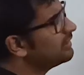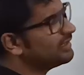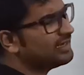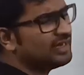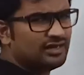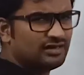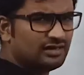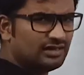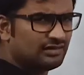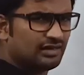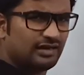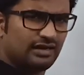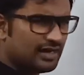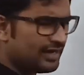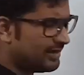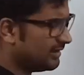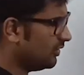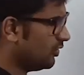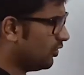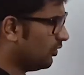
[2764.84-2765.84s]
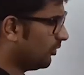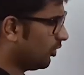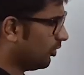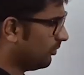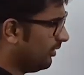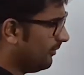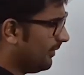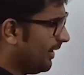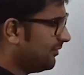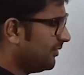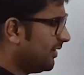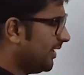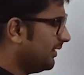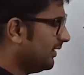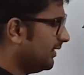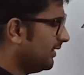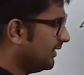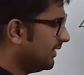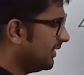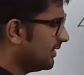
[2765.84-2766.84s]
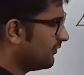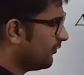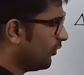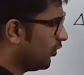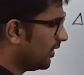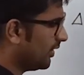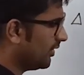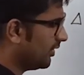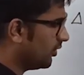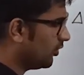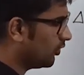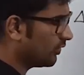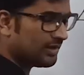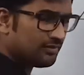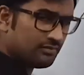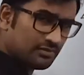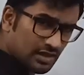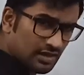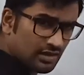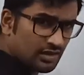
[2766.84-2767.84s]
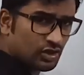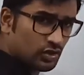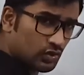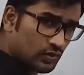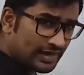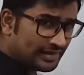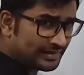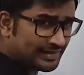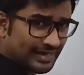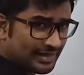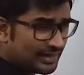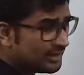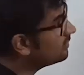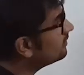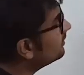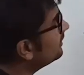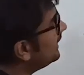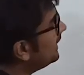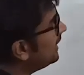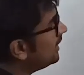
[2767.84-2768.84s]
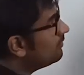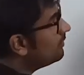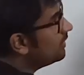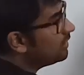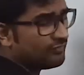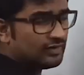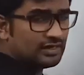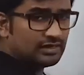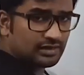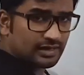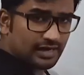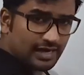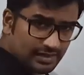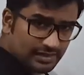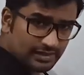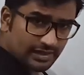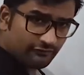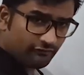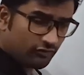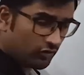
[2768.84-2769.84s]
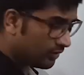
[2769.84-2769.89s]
380, 390, no problem. I am taking it as 400, okay? You can take it in between 380 and